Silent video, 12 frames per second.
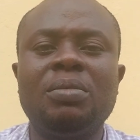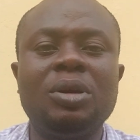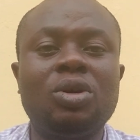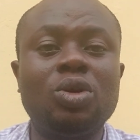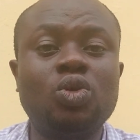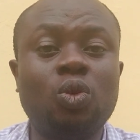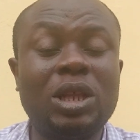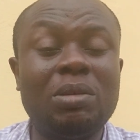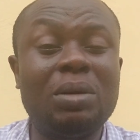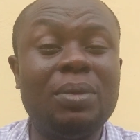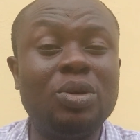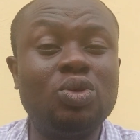because what
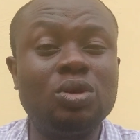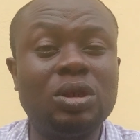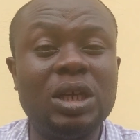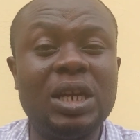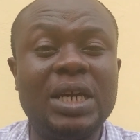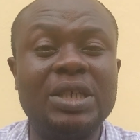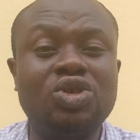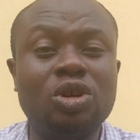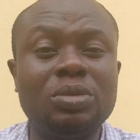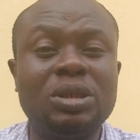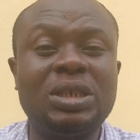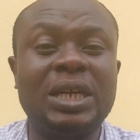I'm about to say now is
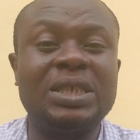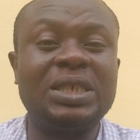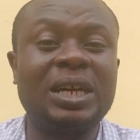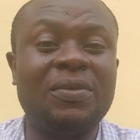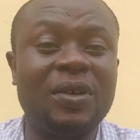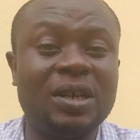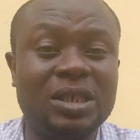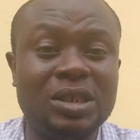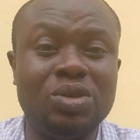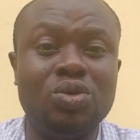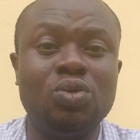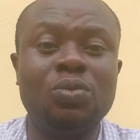something that is
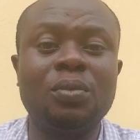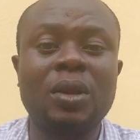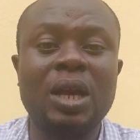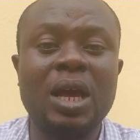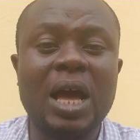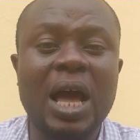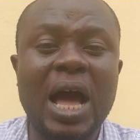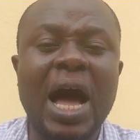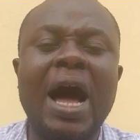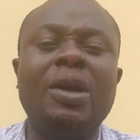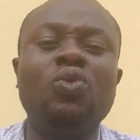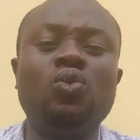affecting you
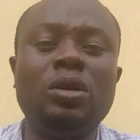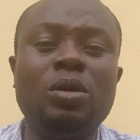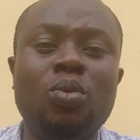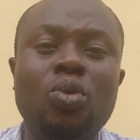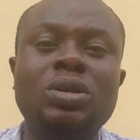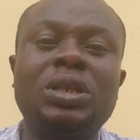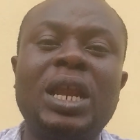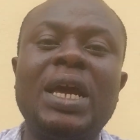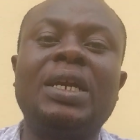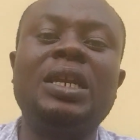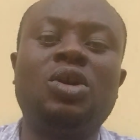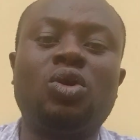and will most
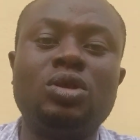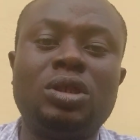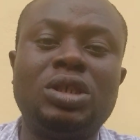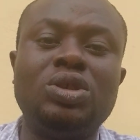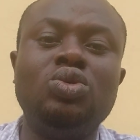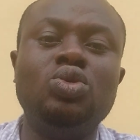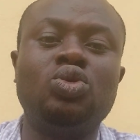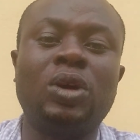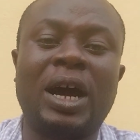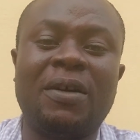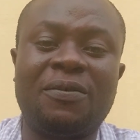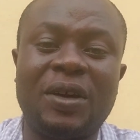likely continue to
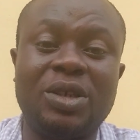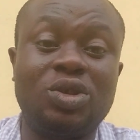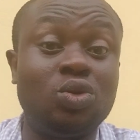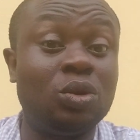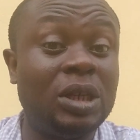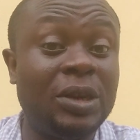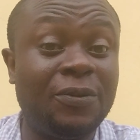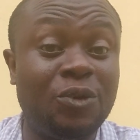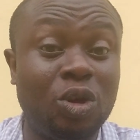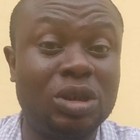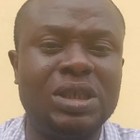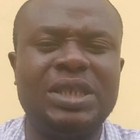affect you if
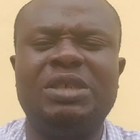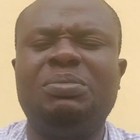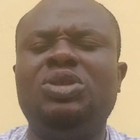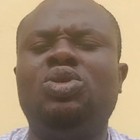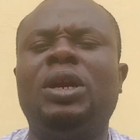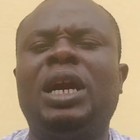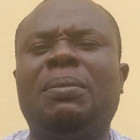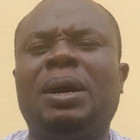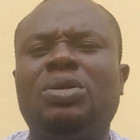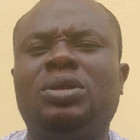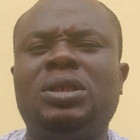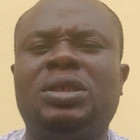nothing is being done
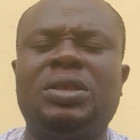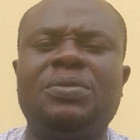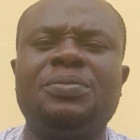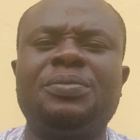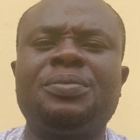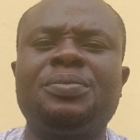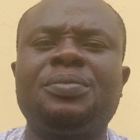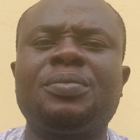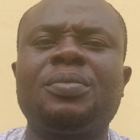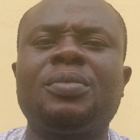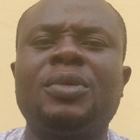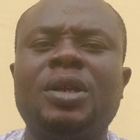about it.
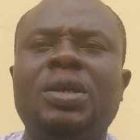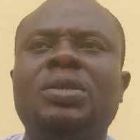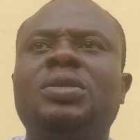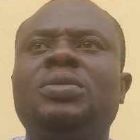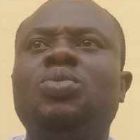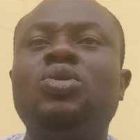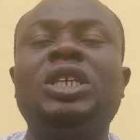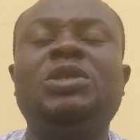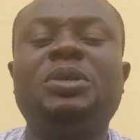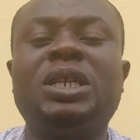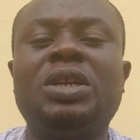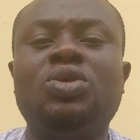Yes, most
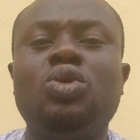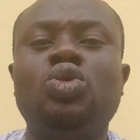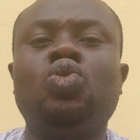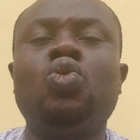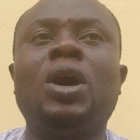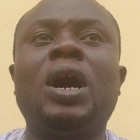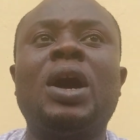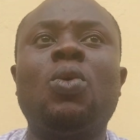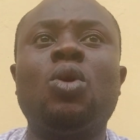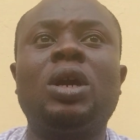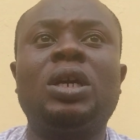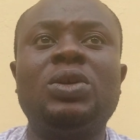especially those who are
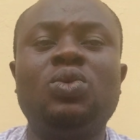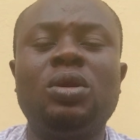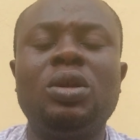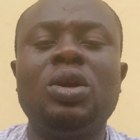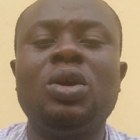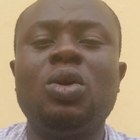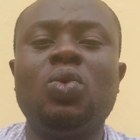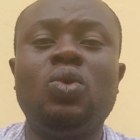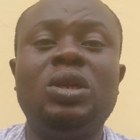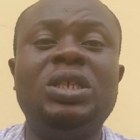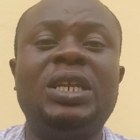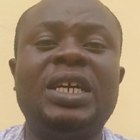working
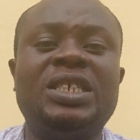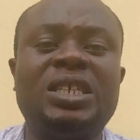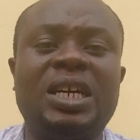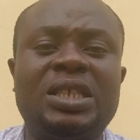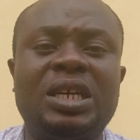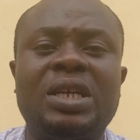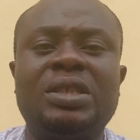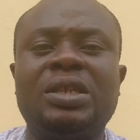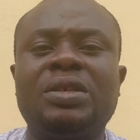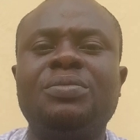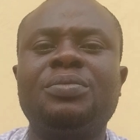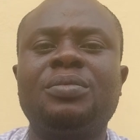within the Nigerian territory